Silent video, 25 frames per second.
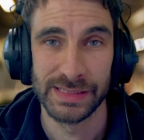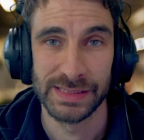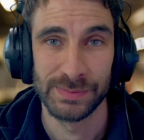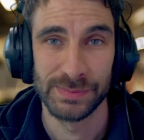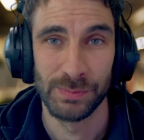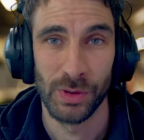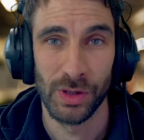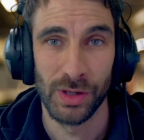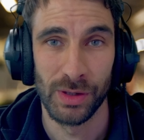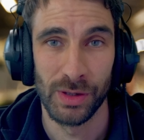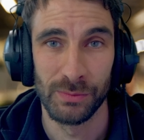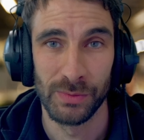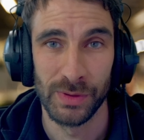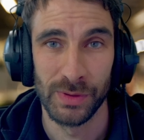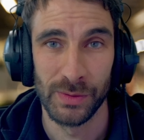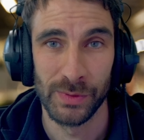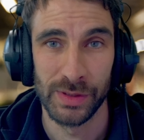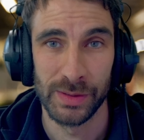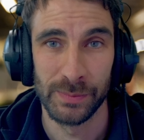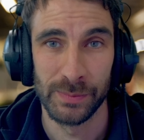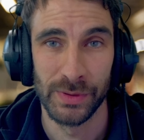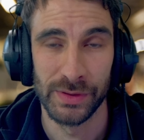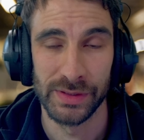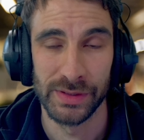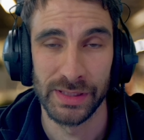a spot where we
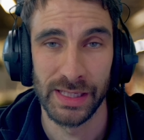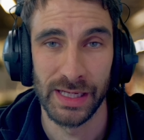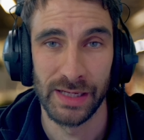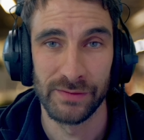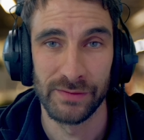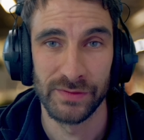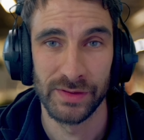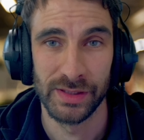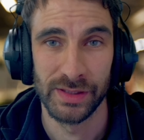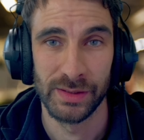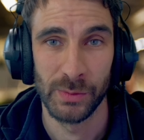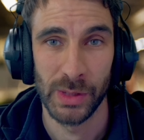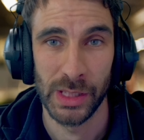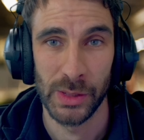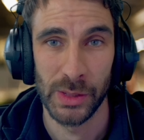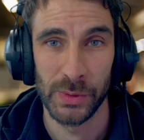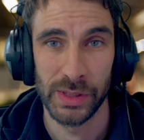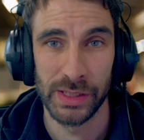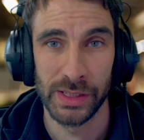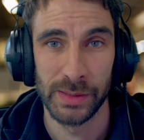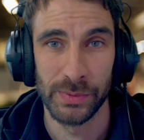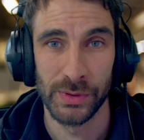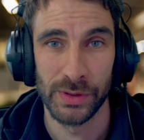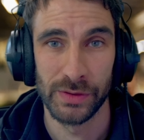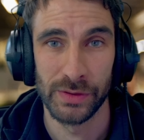could put the oven, where we
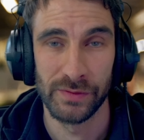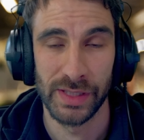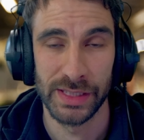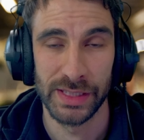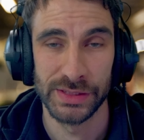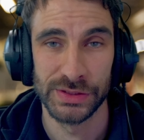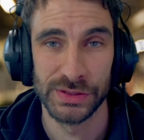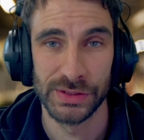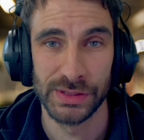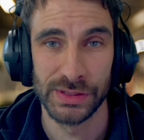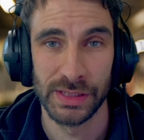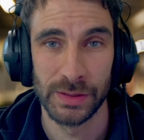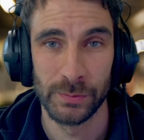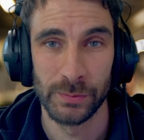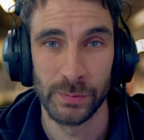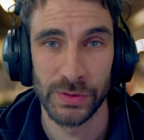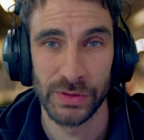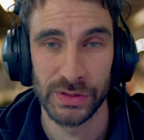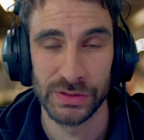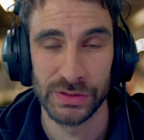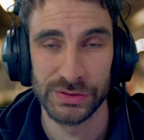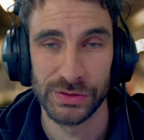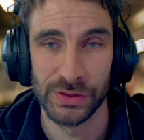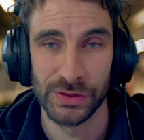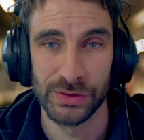could put a Rangehood in
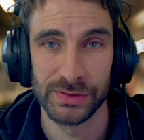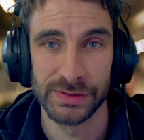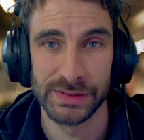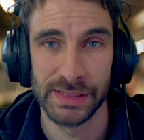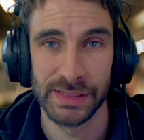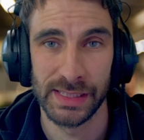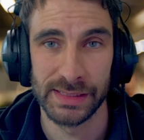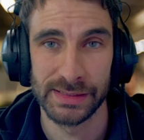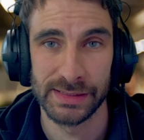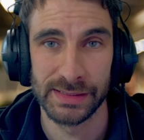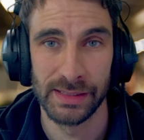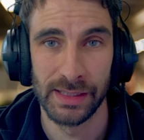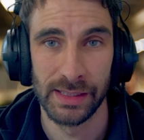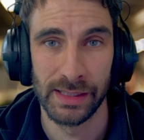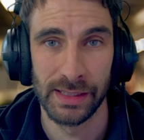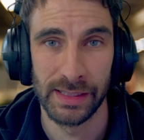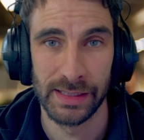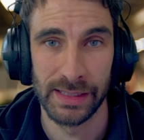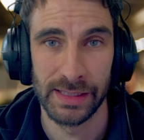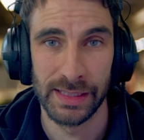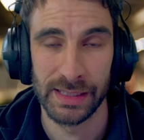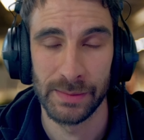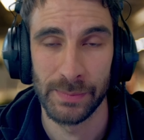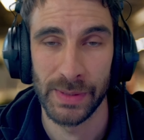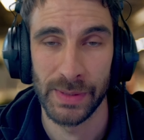with external ducting
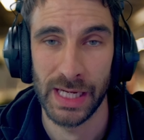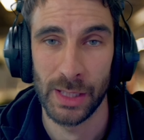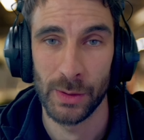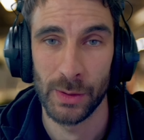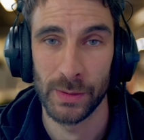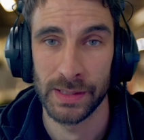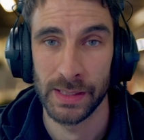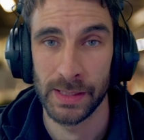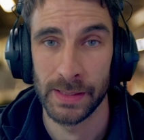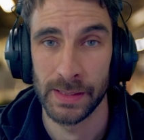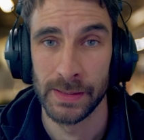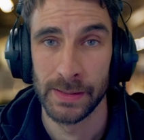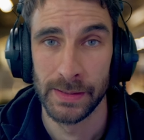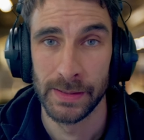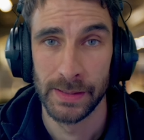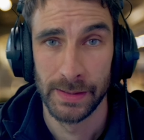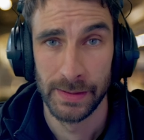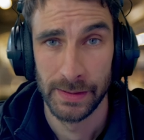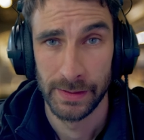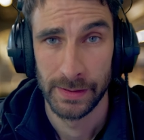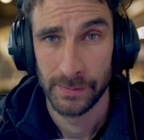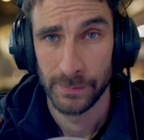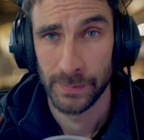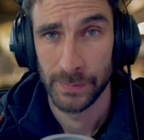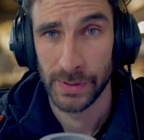and get the power there.
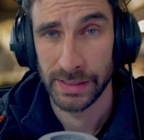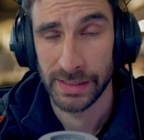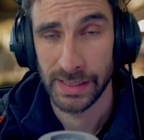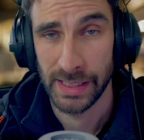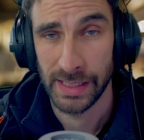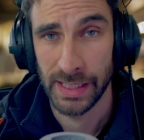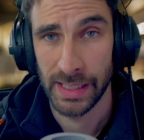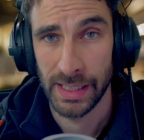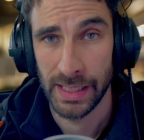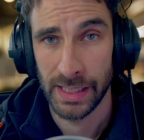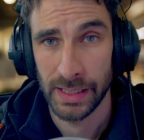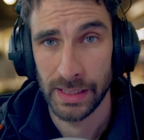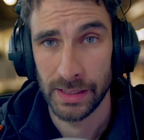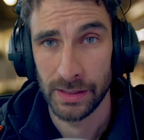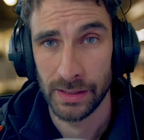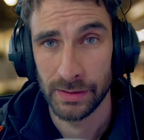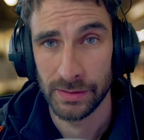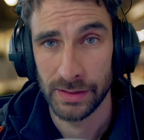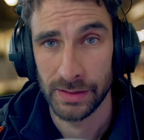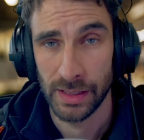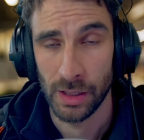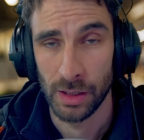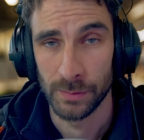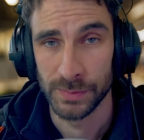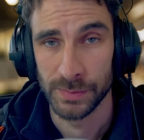But they
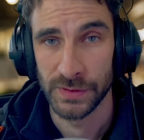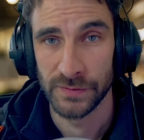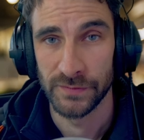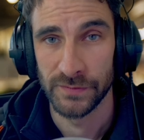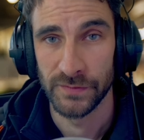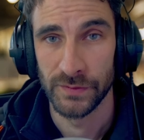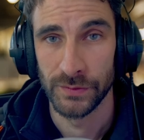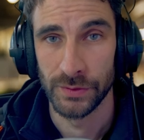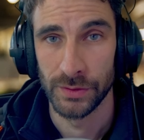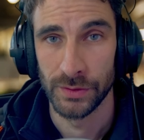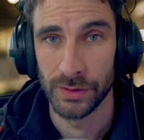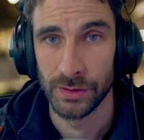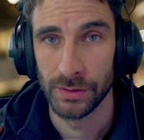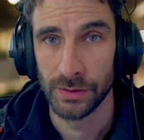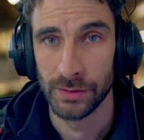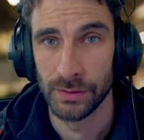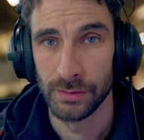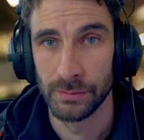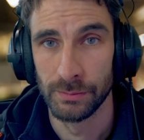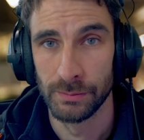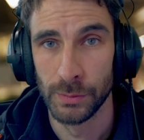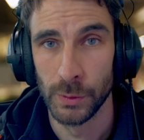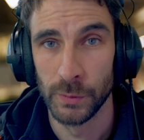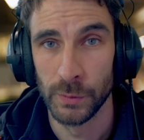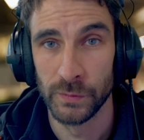opted
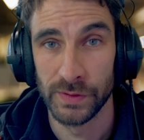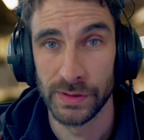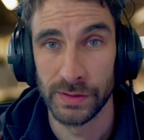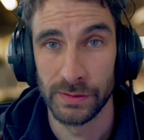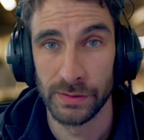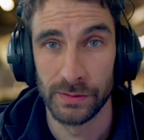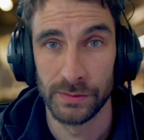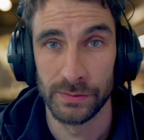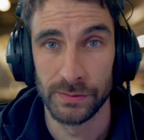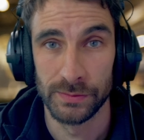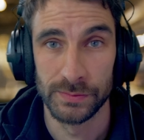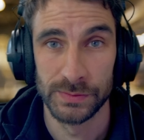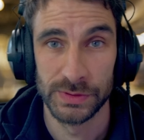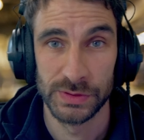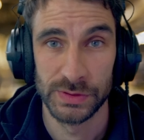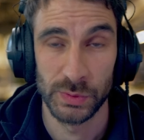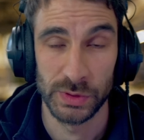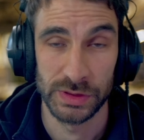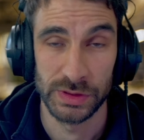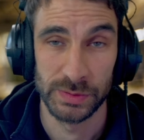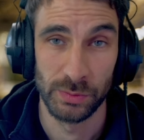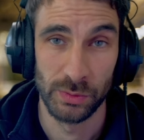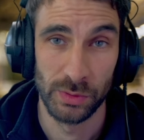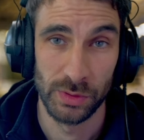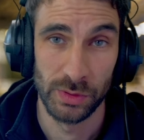for moving the
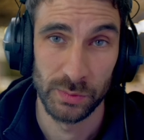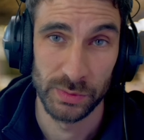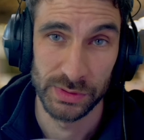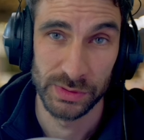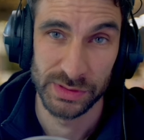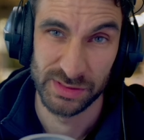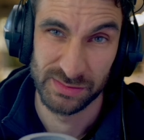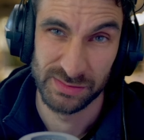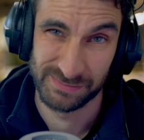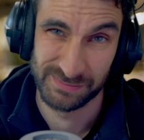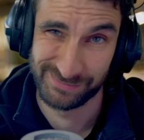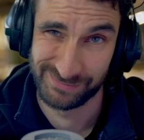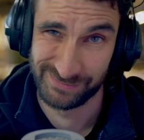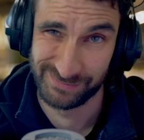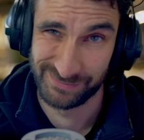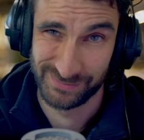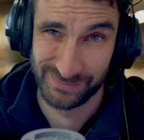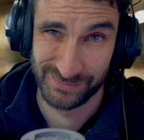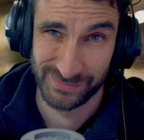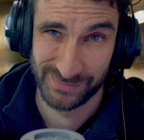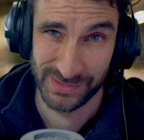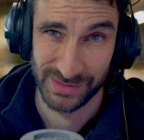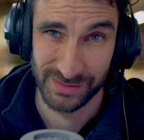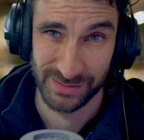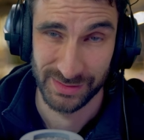switchboard, which
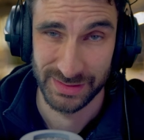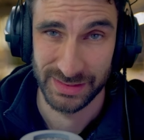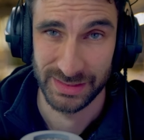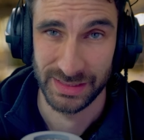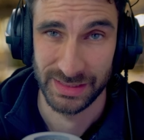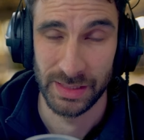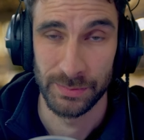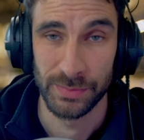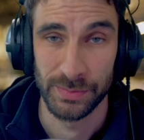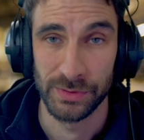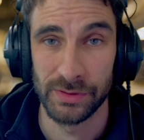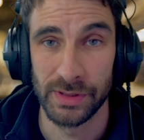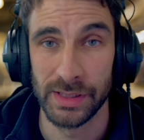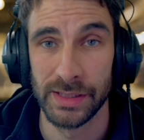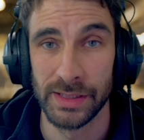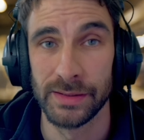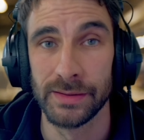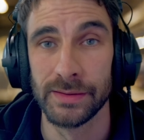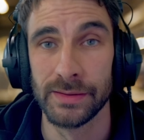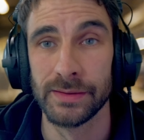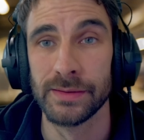cost a couple grand.